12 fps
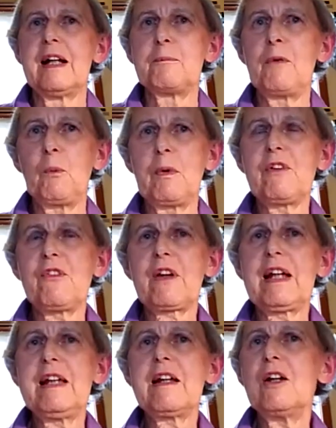But once
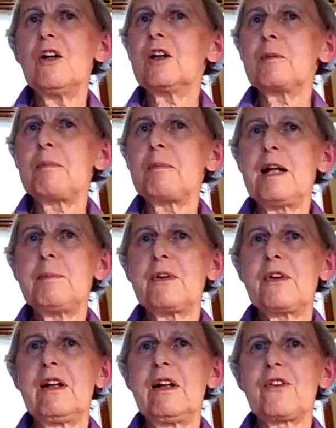again, the local paper
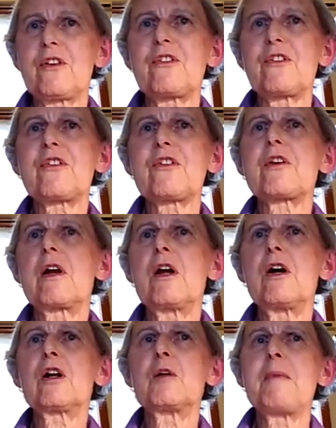tells us that a
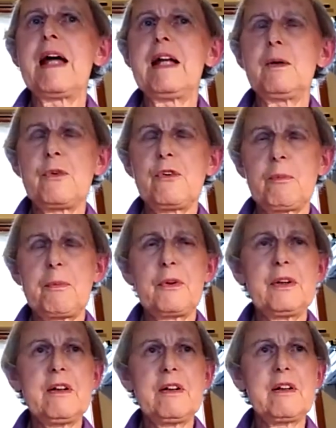local man was
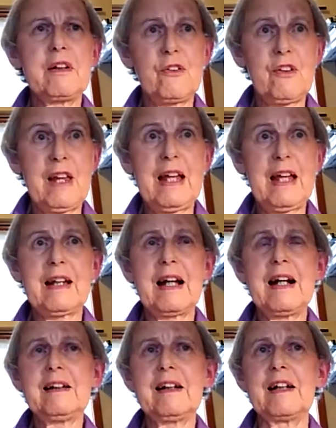appointed as the head
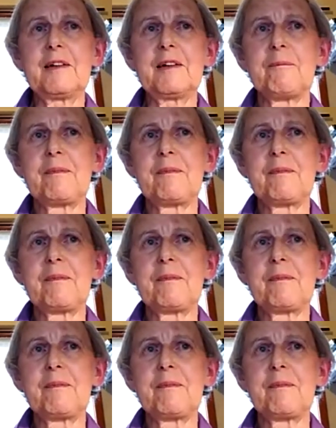gardener.